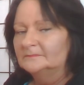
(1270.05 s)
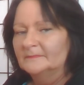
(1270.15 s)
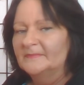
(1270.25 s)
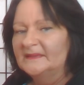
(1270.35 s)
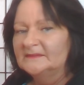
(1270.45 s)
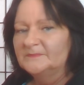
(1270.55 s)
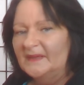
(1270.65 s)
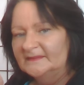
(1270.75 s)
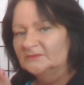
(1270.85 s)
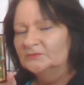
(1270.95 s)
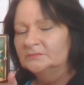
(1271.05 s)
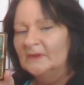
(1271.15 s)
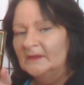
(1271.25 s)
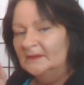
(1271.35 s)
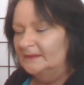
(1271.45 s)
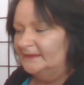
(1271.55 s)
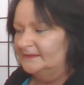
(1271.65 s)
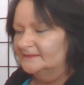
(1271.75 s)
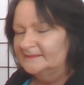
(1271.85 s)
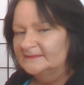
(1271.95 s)
been in battle. Okay,
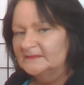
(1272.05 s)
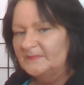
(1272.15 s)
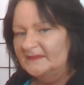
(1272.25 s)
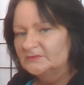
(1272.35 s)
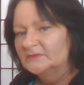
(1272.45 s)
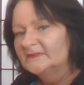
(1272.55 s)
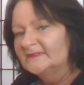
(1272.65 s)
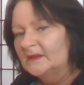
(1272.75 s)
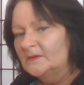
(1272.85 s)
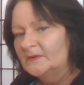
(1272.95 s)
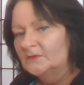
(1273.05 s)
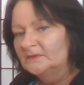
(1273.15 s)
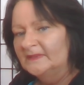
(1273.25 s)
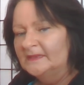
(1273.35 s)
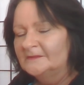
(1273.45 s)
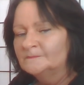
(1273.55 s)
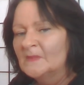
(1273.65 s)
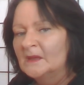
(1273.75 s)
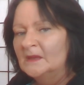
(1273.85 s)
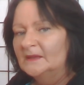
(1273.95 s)
this is the battle that's going on here.
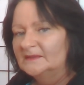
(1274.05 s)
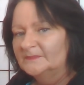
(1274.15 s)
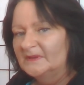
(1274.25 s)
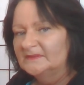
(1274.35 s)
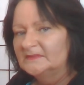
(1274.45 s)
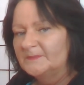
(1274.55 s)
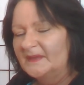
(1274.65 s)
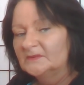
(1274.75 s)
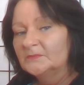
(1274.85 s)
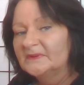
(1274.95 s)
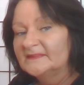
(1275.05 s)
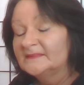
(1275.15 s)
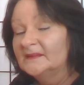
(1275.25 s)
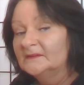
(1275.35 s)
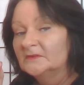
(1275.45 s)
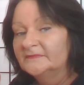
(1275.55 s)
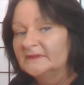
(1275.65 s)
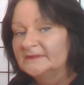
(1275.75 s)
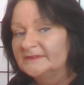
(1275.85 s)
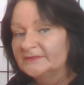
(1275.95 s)
He's been in the battle, but he snuck off
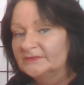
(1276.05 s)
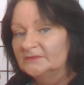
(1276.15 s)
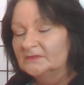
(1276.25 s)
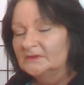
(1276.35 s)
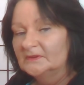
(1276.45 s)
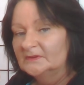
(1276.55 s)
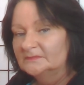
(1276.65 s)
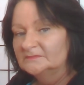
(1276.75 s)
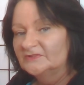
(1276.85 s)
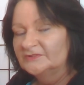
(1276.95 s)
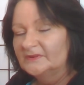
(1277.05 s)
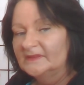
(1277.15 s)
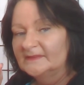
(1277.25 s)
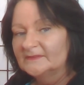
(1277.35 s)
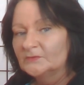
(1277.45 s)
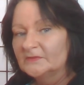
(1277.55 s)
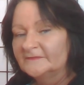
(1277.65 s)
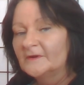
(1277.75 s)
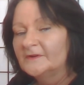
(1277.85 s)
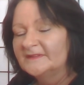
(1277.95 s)
into the trees or the
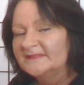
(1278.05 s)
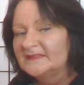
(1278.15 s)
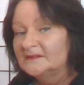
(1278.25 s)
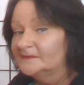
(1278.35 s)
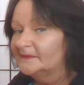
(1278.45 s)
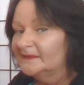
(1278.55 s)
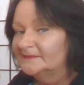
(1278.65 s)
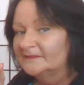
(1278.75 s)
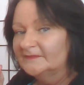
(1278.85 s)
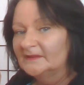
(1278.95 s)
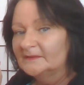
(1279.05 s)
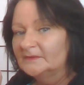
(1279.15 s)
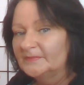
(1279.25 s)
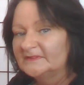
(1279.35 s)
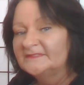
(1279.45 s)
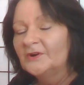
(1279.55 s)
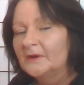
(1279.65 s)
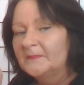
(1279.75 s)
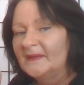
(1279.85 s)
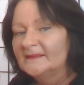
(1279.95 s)
forest here, and he's having a little bit of
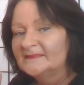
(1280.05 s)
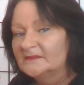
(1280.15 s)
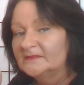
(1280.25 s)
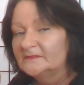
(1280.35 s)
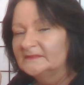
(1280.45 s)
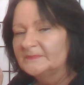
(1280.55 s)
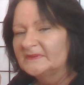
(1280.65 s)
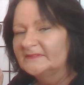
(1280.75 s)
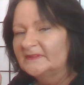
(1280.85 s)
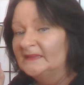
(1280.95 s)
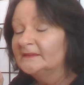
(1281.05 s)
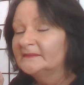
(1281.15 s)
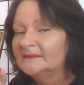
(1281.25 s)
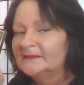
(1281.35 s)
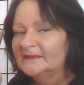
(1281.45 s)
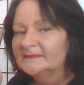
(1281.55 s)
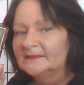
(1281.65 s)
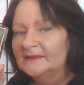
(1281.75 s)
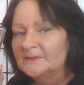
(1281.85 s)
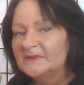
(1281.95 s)
time out. So there is a bit of healing that needs to
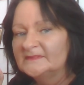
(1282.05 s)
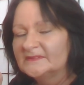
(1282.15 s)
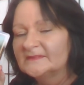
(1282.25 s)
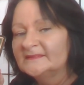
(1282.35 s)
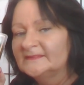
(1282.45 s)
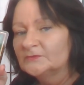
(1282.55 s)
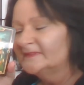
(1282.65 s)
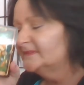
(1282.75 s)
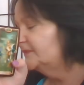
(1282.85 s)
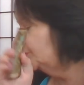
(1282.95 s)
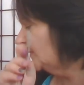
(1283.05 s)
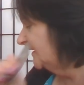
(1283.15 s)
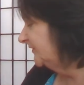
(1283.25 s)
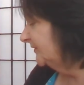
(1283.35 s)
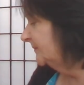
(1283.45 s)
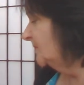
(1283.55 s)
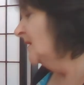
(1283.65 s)
come into this sort of situation,